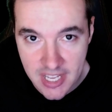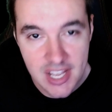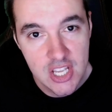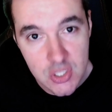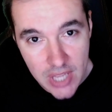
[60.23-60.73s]

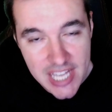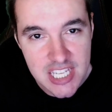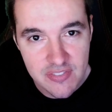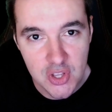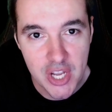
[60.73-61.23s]
So let's
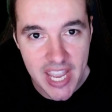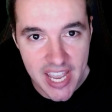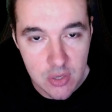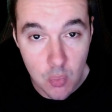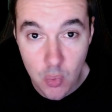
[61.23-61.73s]
have a look
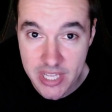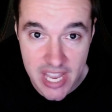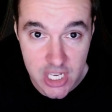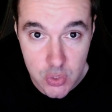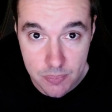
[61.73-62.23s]
at what
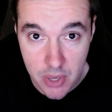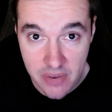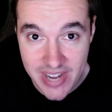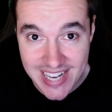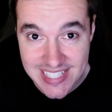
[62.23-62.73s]
Entra Private
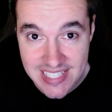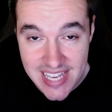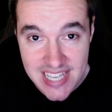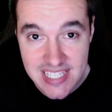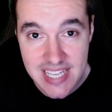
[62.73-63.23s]
Access is,